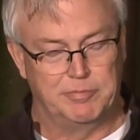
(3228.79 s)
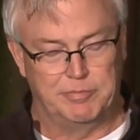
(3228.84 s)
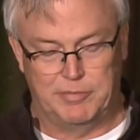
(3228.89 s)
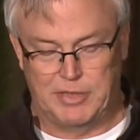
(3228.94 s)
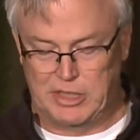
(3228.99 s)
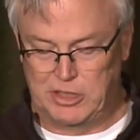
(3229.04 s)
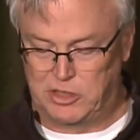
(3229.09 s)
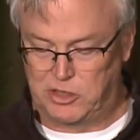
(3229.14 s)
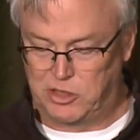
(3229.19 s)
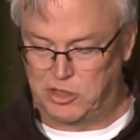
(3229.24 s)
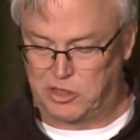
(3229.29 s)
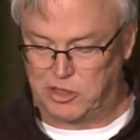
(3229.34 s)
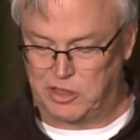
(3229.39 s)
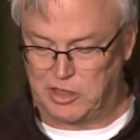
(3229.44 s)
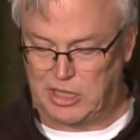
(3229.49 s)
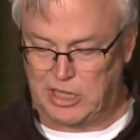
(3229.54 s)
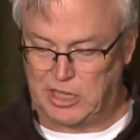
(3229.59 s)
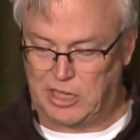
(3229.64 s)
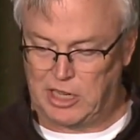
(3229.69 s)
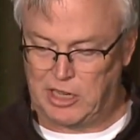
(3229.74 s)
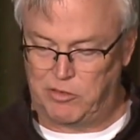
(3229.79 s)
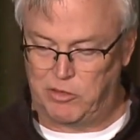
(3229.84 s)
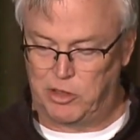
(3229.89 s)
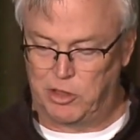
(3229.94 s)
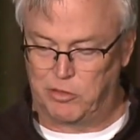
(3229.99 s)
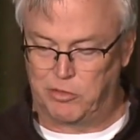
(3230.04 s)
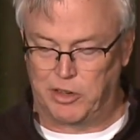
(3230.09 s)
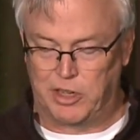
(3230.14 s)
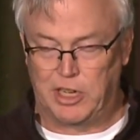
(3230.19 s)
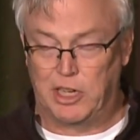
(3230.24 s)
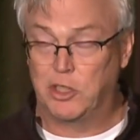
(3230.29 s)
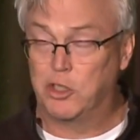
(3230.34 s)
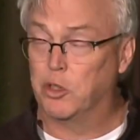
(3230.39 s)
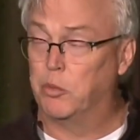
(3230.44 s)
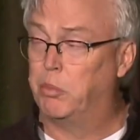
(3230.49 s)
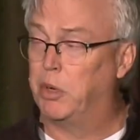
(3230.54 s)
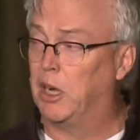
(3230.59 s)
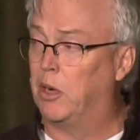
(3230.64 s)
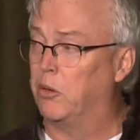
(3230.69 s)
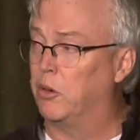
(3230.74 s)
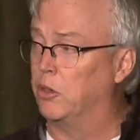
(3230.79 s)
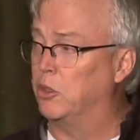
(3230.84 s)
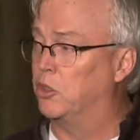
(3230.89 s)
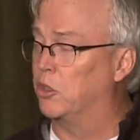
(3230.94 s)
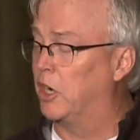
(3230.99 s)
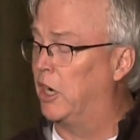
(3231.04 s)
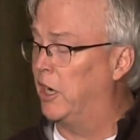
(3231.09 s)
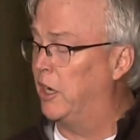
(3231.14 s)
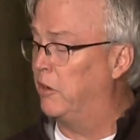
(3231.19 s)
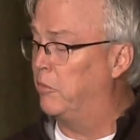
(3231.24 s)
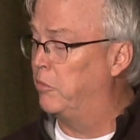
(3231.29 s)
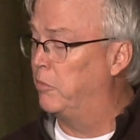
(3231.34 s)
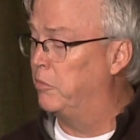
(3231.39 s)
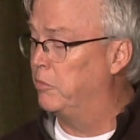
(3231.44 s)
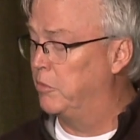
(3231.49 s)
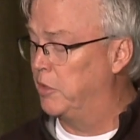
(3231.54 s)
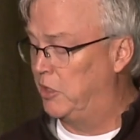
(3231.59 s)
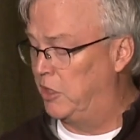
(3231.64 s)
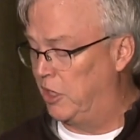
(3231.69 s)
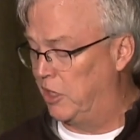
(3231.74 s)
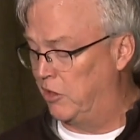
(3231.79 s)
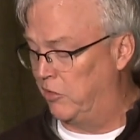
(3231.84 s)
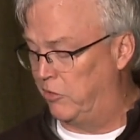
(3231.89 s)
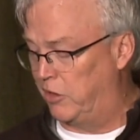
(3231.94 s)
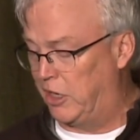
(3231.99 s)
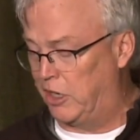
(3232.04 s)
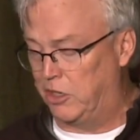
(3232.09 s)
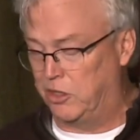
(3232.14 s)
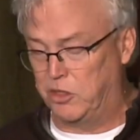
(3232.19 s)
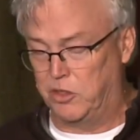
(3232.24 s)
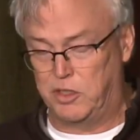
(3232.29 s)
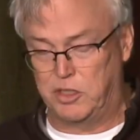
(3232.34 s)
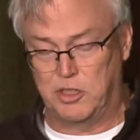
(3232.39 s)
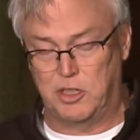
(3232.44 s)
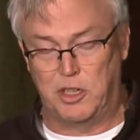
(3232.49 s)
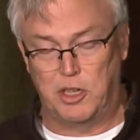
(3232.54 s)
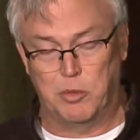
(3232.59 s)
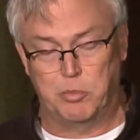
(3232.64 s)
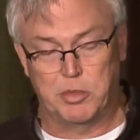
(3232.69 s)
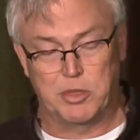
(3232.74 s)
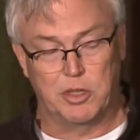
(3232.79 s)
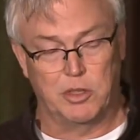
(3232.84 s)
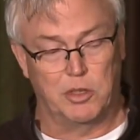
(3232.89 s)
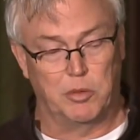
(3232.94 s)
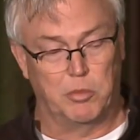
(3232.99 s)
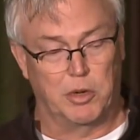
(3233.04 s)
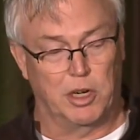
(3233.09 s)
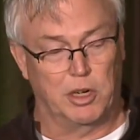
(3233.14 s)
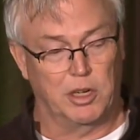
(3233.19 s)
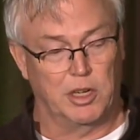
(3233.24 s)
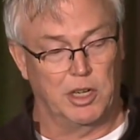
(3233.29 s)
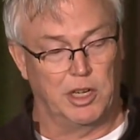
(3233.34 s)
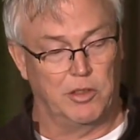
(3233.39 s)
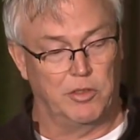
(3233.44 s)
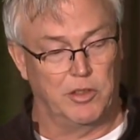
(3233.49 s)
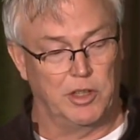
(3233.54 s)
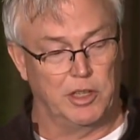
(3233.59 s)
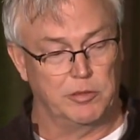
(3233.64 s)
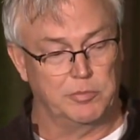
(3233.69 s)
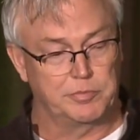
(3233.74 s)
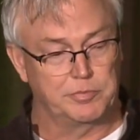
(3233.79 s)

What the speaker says: It's just kind of having your financial powder dry to take advantage of these dips in the market, I think.